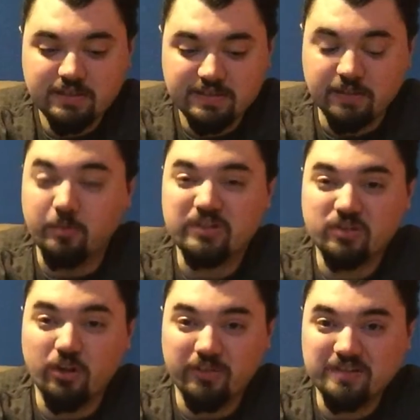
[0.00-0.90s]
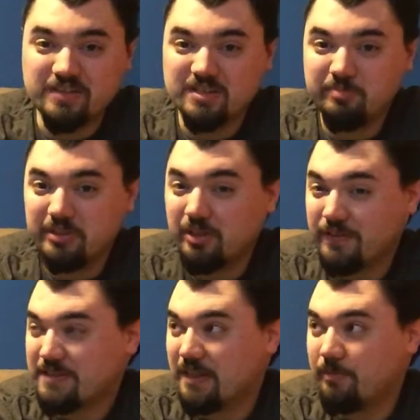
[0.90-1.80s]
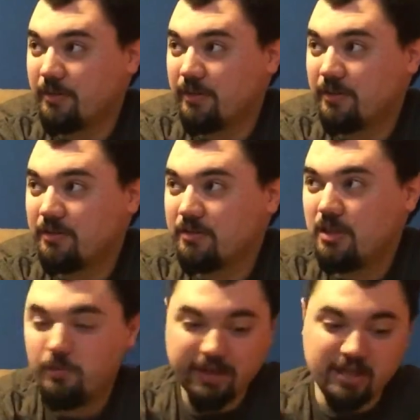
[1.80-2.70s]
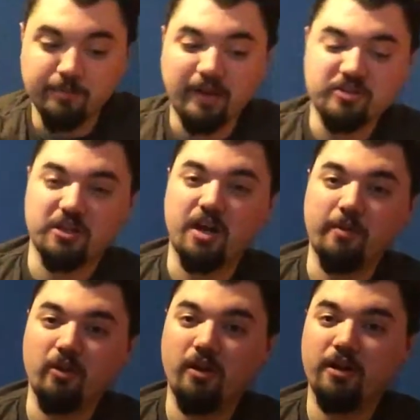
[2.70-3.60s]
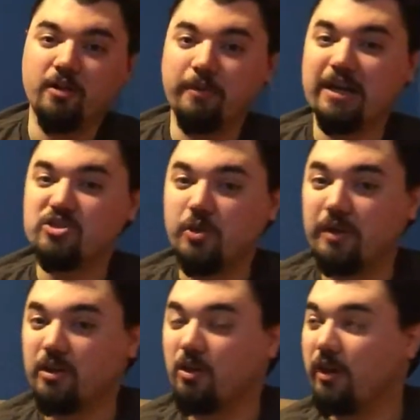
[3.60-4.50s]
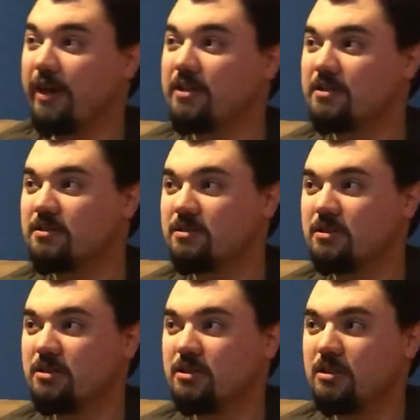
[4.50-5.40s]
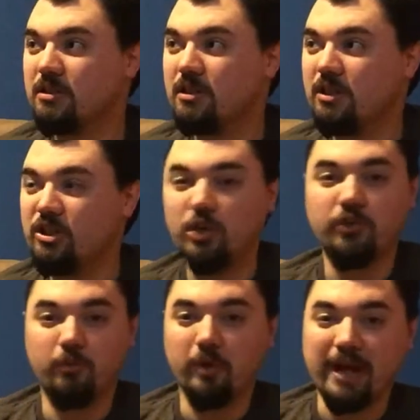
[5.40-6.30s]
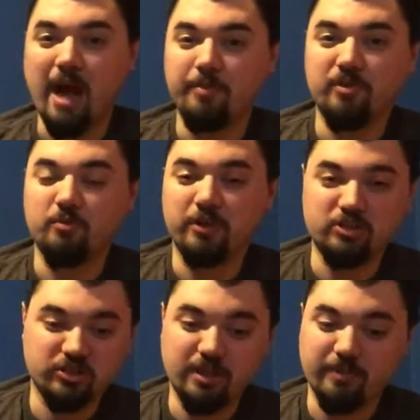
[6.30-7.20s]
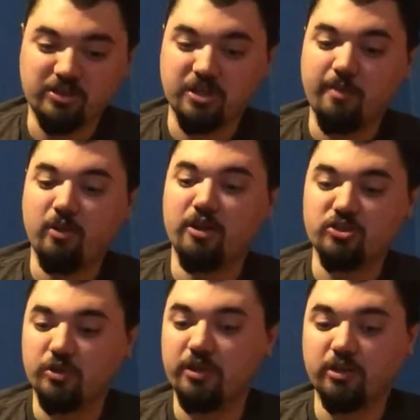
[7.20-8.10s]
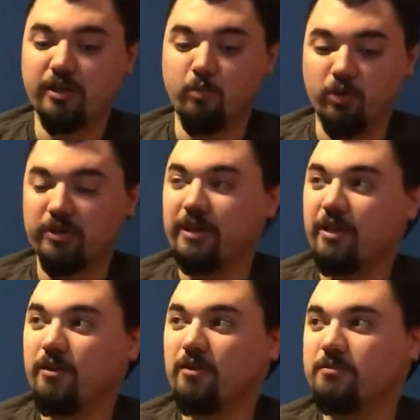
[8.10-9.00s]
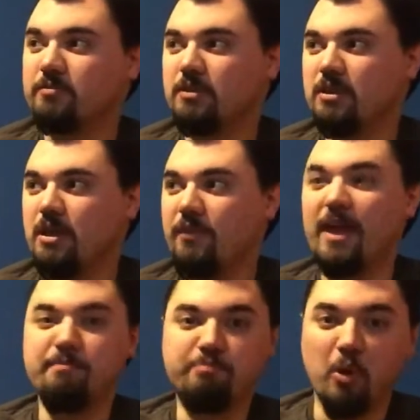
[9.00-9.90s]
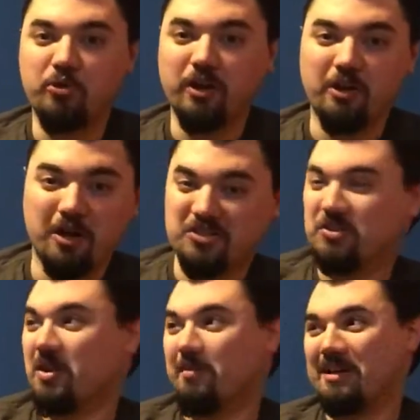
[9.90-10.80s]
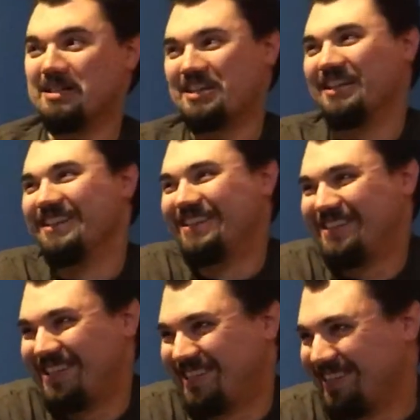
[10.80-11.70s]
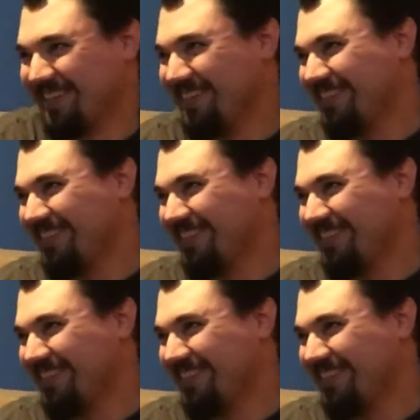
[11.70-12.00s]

So we saw this and Split on the same night. We had M. Night Shyamalan and we had Toni Collette. You know that what happened when M. Night Shyamalan and Toni Collette worked together? They both got Oscar nominations.